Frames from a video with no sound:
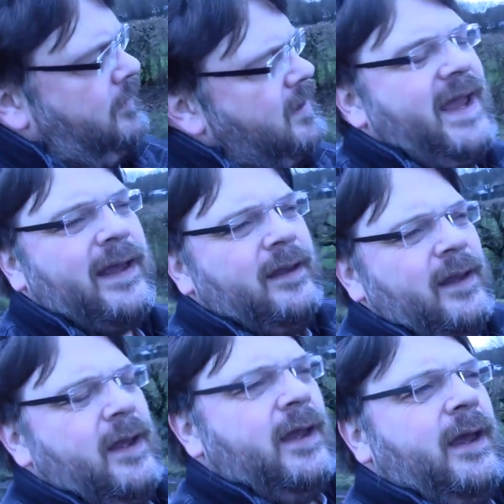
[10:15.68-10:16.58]
Yeah,
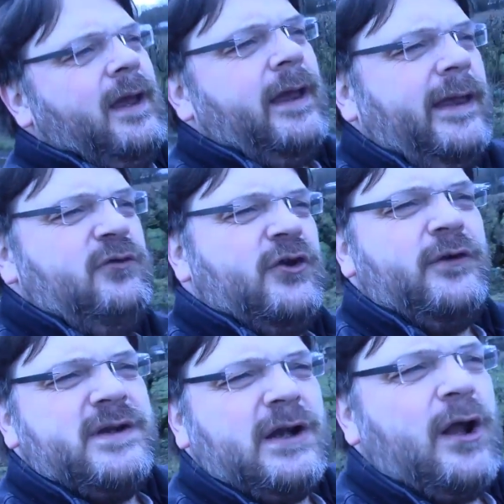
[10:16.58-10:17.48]
if you're
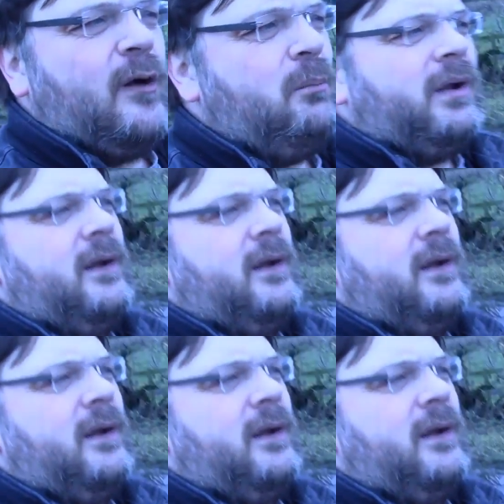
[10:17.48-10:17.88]
at a club